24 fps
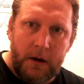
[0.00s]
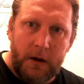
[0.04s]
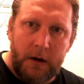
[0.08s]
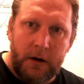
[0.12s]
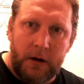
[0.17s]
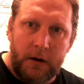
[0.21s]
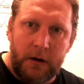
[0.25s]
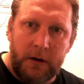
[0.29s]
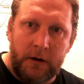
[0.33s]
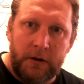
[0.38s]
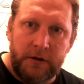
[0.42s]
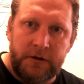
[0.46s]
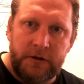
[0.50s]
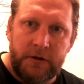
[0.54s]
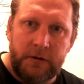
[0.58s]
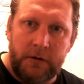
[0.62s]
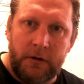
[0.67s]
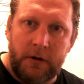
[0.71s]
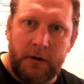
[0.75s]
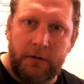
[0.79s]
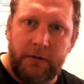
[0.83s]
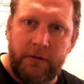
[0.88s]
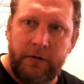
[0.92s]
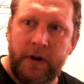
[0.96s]
Uh, I've still
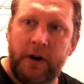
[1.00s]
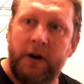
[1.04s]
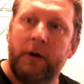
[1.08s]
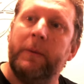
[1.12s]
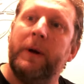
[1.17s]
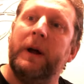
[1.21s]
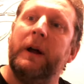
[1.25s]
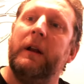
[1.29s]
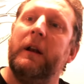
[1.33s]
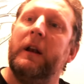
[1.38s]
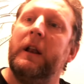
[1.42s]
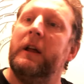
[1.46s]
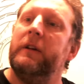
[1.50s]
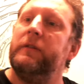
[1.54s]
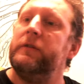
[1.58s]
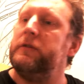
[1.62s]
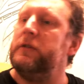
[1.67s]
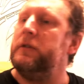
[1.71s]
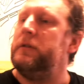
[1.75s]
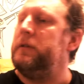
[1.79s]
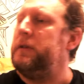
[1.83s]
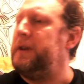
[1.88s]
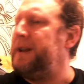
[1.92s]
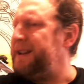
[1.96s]
got a fair amount left
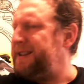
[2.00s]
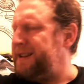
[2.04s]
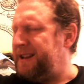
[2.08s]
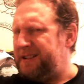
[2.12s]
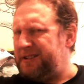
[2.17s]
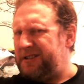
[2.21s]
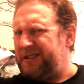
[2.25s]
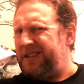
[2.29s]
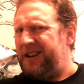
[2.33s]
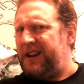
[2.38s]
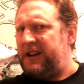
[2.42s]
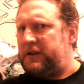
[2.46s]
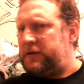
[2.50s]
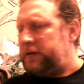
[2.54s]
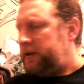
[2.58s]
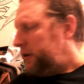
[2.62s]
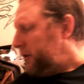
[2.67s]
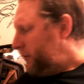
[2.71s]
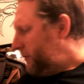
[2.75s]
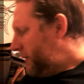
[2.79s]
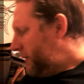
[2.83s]
so that, that's the next thing